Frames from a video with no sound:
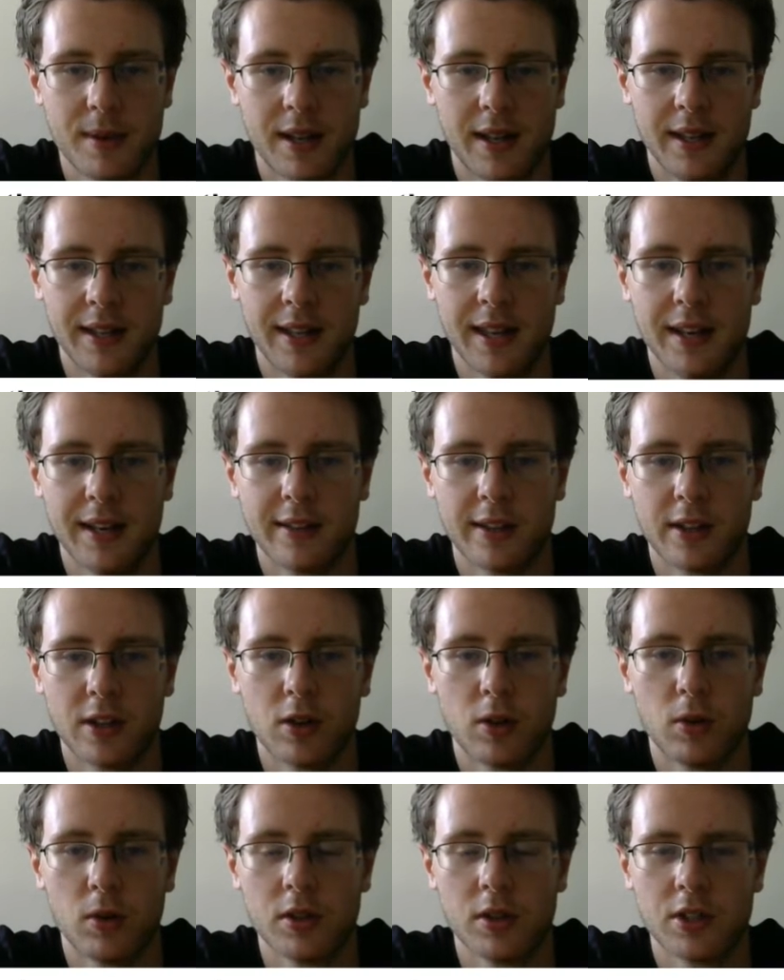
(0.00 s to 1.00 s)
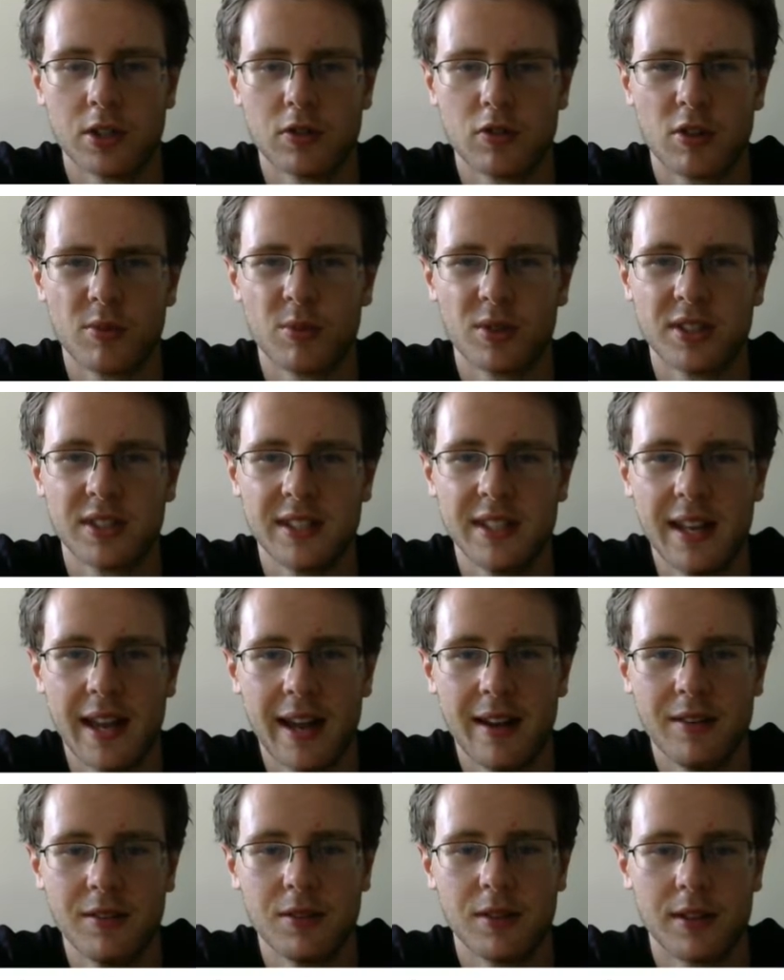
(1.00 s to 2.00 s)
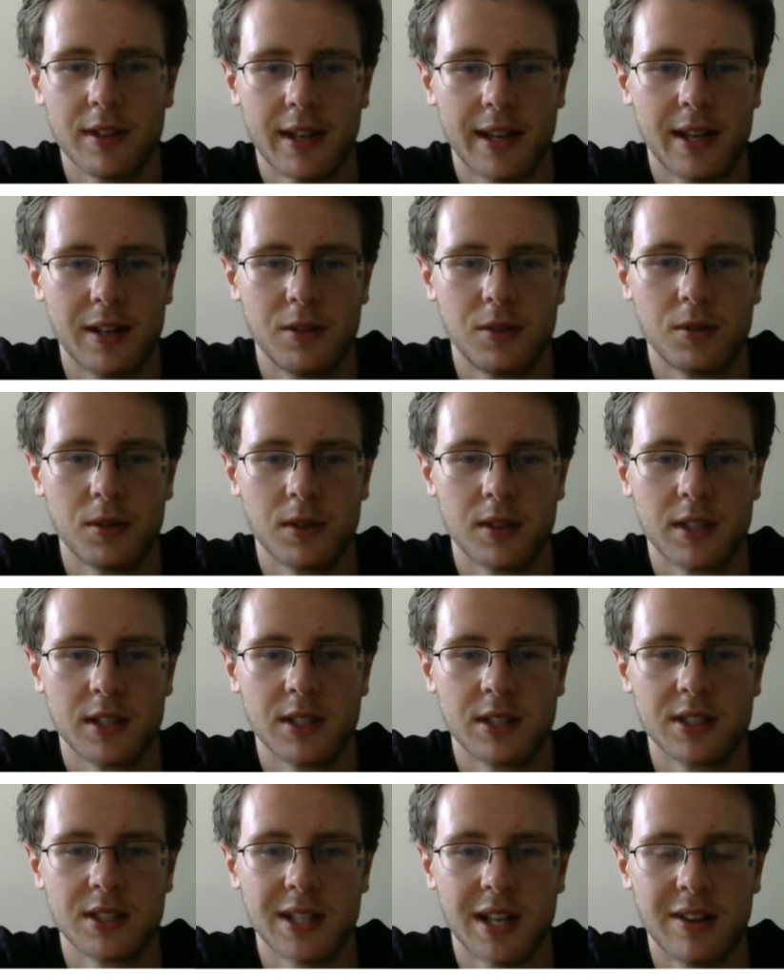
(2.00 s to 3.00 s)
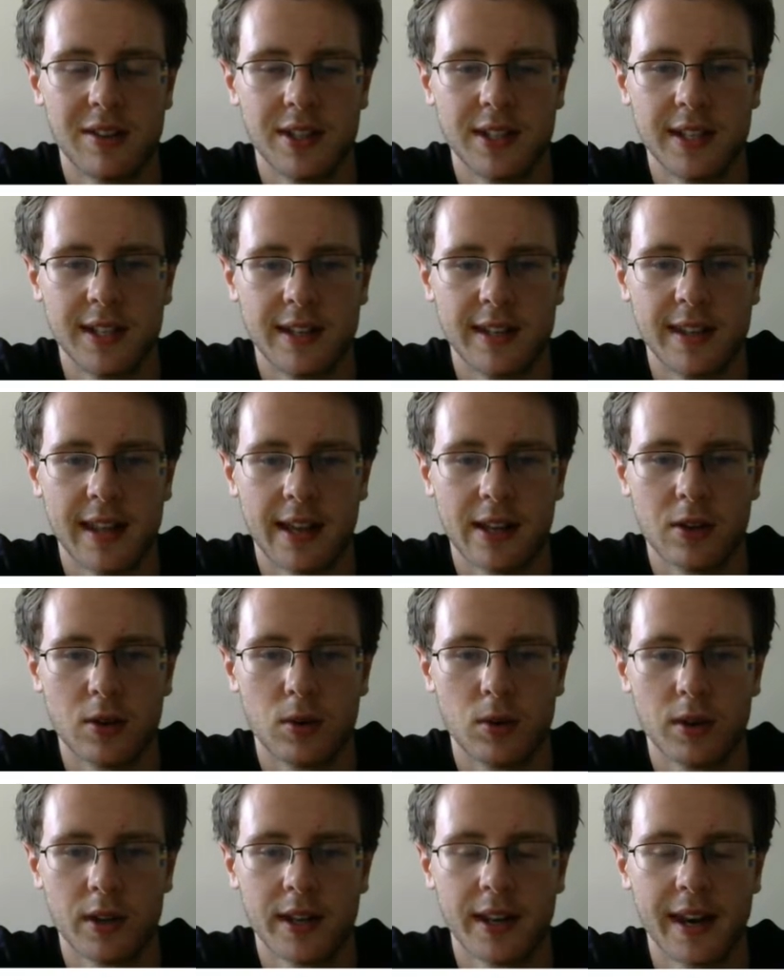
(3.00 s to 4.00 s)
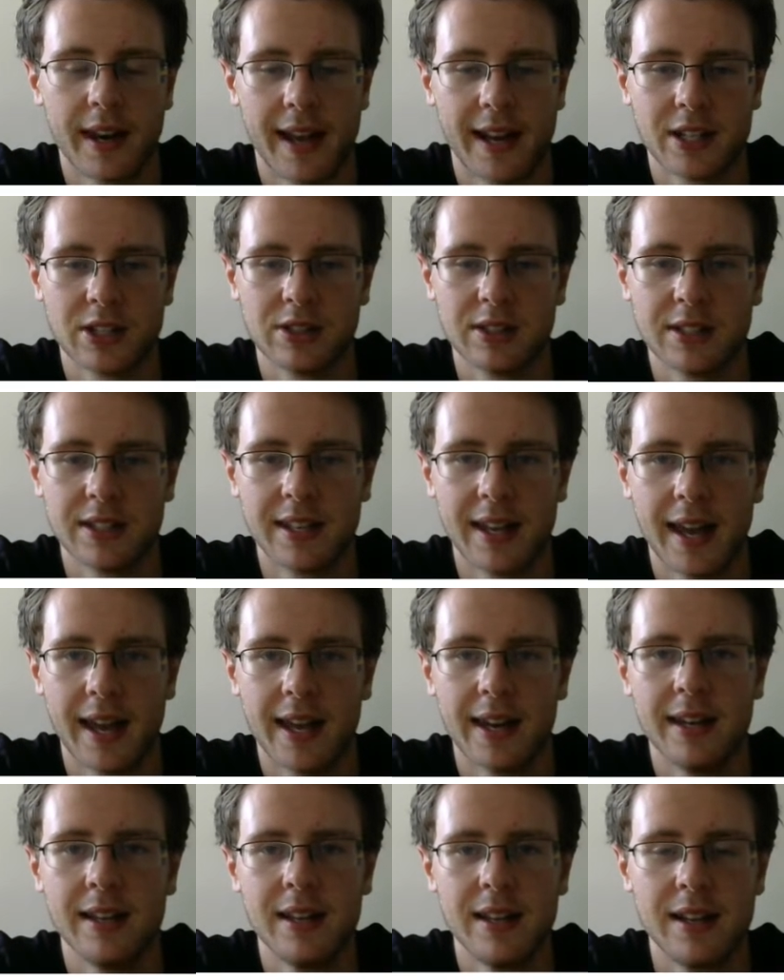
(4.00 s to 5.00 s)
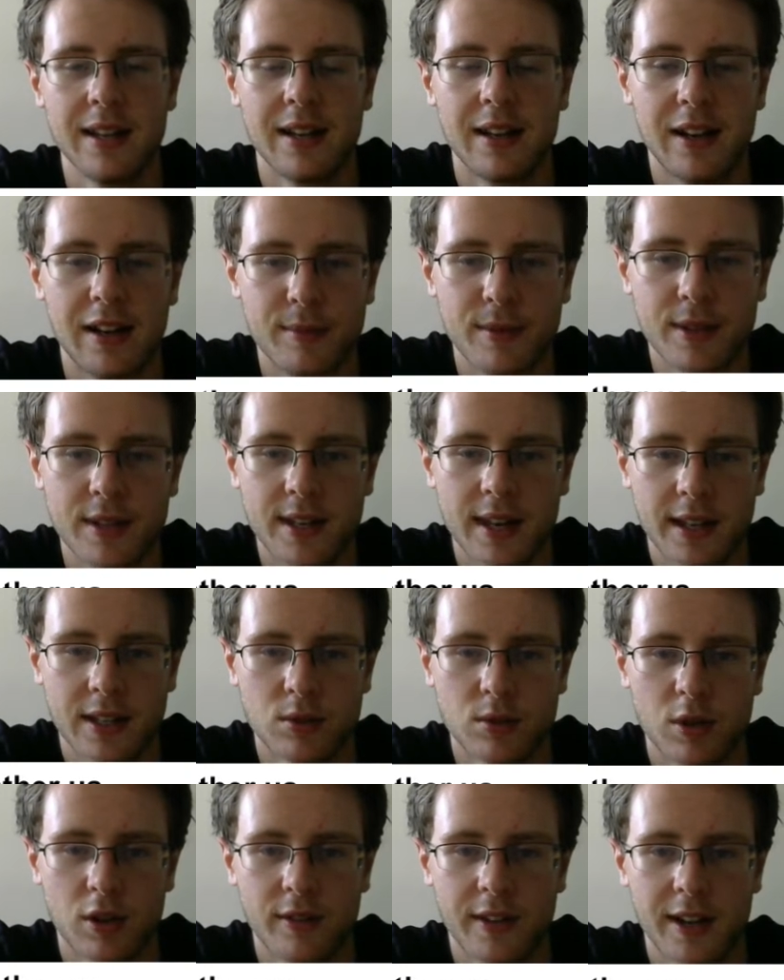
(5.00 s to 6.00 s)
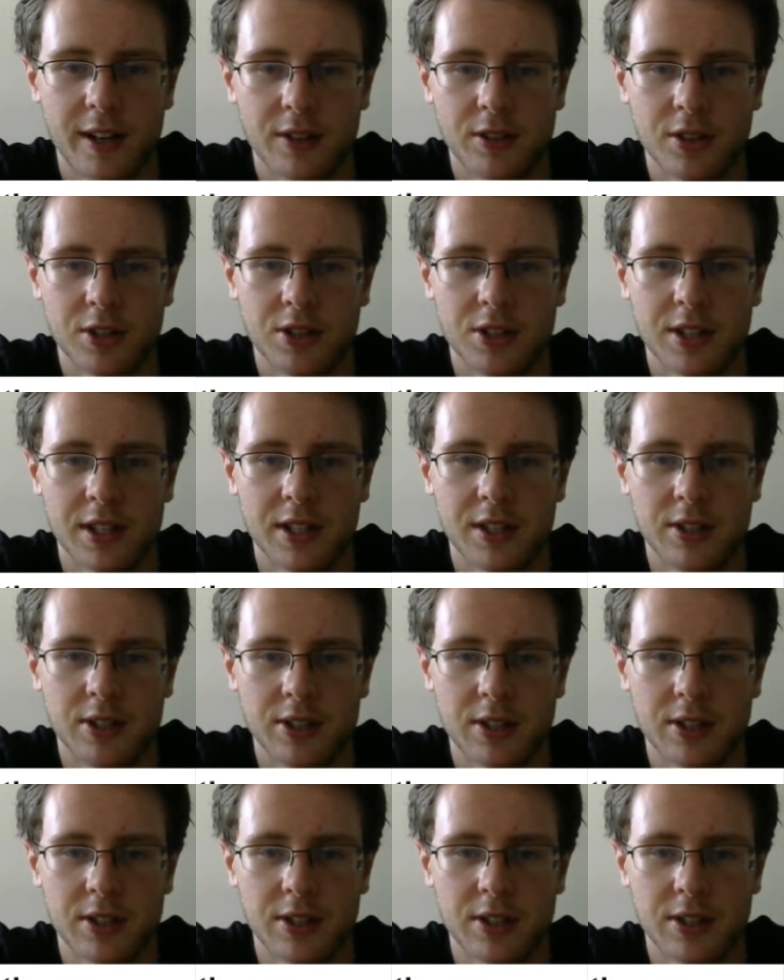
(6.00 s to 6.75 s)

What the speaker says: Again, in the core of the storm, we'll see how consolidated that core can actually get in the next 12 hours or so.